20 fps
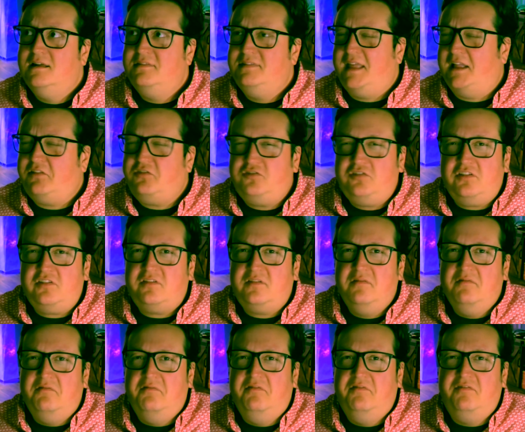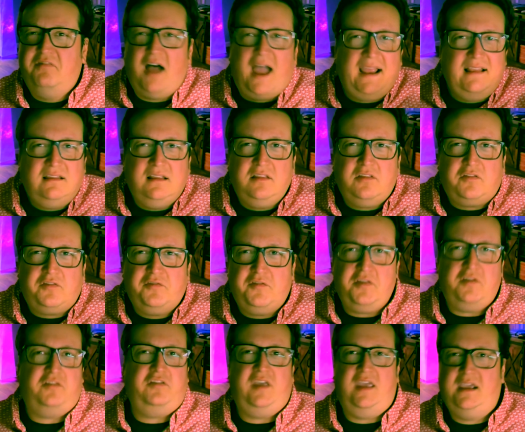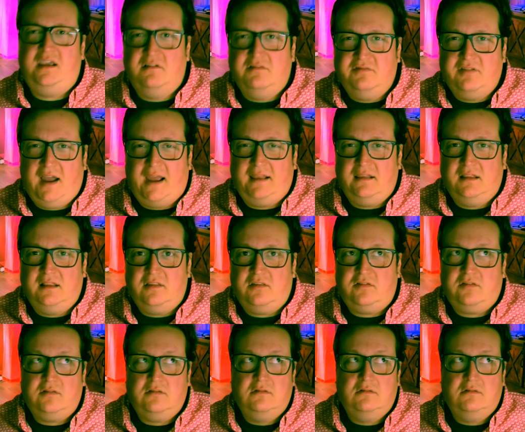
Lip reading: that's just violence for the sake of violence.